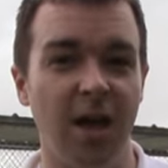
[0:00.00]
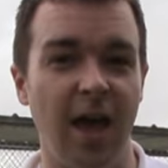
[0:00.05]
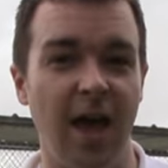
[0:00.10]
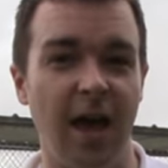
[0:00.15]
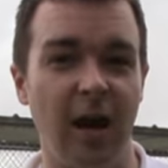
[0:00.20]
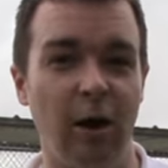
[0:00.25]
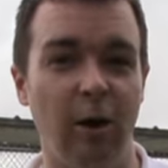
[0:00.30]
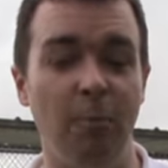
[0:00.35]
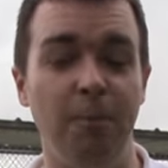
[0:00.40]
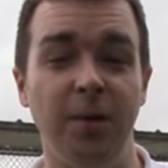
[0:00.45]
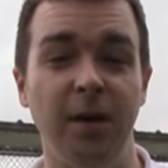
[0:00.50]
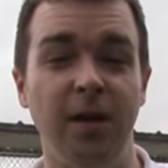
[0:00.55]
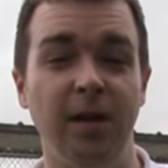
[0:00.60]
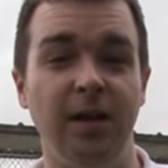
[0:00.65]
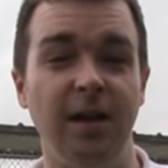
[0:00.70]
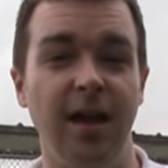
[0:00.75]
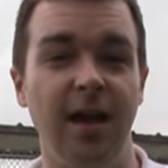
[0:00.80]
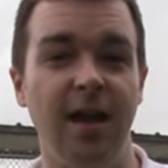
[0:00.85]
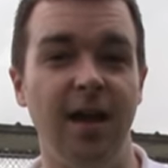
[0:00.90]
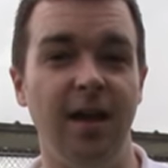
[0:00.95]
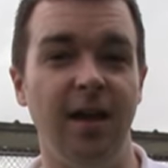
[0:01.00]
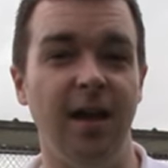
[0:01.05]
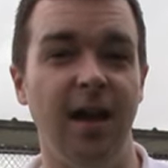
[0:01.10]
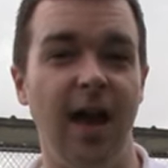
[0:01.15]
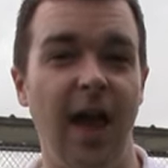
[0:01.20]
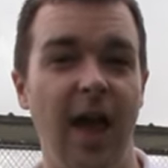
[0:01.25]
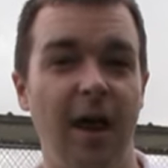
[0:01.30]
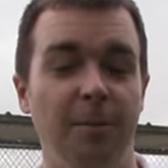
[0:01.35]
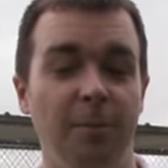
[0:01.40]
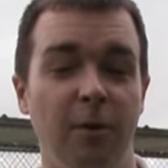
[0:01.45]
at opening day
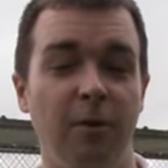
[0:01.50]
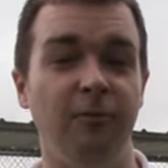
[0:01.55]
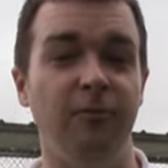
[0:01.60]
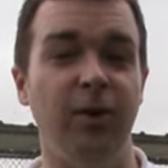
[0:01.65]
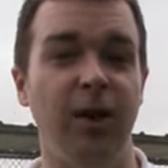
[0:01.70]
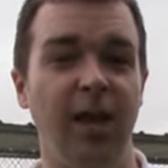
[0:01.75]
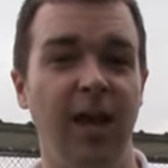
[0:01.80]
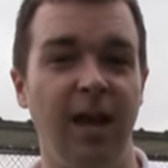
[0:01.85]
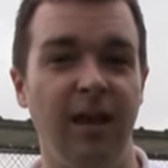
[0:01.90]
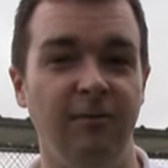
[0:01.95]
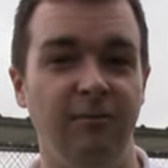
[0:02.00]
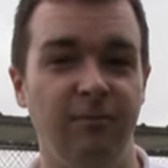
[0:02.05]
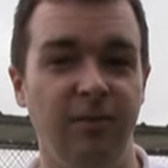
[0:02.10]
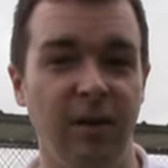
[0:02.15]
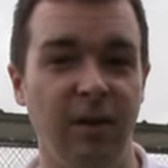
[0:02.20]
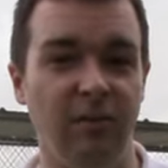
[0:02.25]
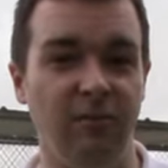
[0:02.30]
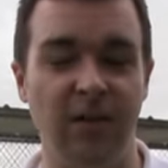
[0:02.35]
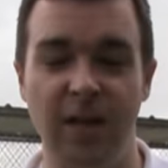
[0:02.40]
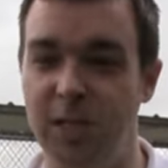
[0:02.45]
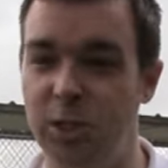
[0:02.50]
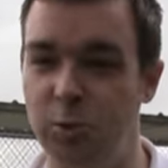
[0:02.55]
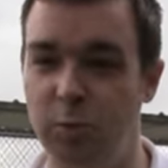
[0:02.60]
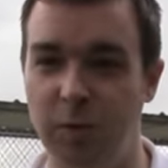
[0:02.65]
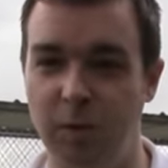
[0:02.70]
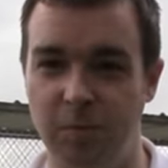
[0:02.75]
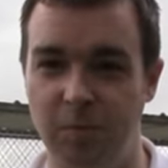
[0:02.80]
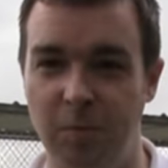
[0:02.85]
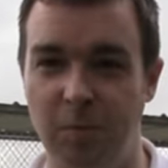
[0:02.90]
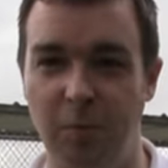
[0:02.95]
at Perfect Game Field
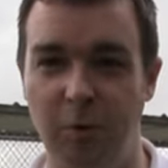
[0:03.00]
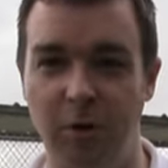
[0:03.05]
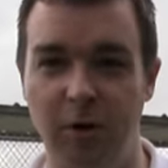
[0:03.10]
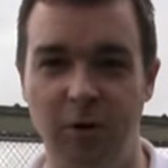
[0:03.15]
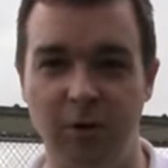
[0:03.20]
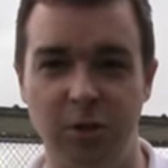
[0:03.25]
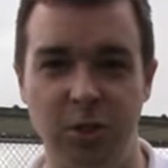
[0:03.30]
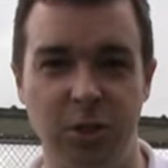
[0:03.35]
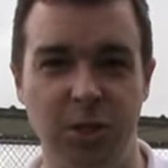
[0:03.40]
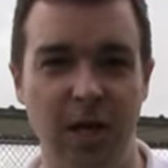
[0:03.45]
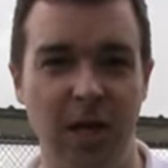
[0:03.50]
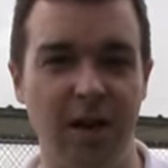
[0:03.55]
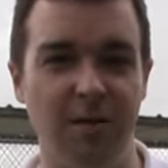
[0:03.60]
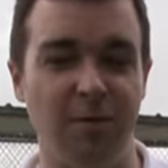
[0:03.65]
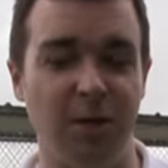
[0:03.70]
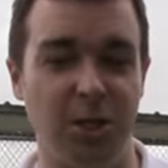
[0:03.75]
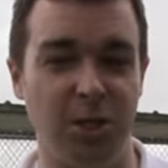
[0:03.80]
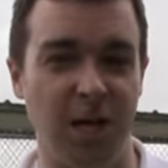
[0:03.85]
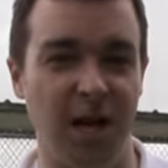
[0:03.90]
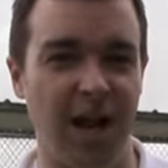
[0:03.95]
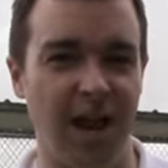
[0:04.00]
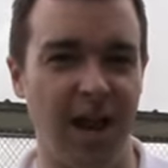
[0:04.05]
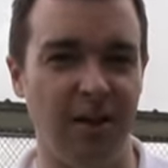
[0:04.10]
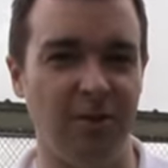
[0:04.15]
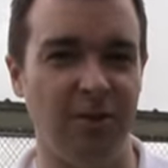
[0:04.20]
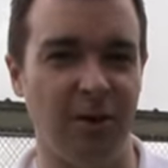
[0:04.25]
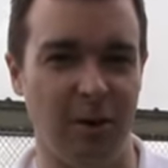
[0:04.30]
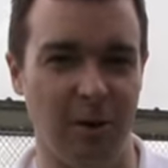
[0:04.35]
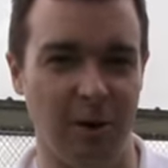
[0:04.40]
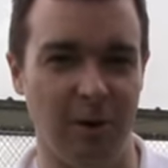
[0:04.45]
Veterans Memorial Stadium to check
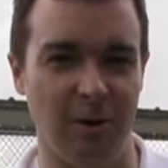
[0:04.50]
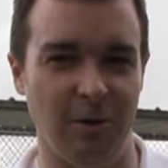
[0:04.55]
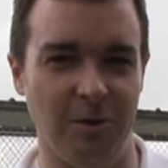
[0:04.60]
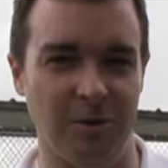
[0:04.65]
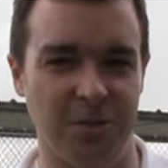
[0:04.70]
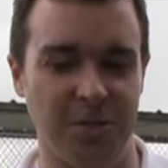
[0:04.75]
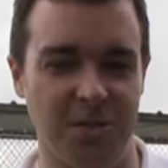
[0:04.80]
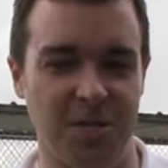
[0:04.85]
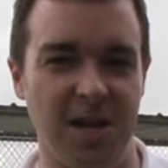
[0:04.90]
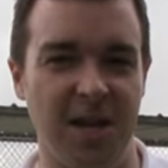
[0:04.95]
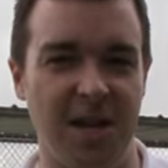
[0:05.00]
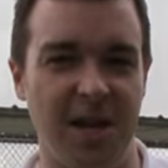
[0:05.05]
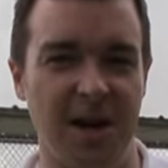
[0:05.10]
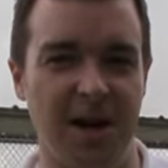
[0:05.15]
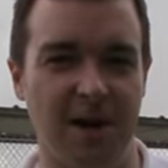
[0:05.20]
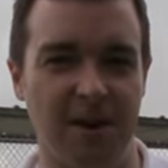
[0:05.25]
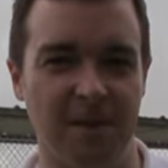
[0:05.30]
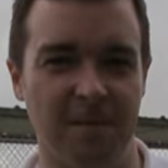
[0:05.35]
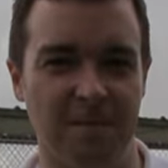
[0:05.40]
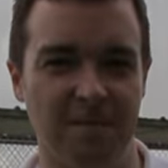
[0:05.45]
out the Kernels. Take care.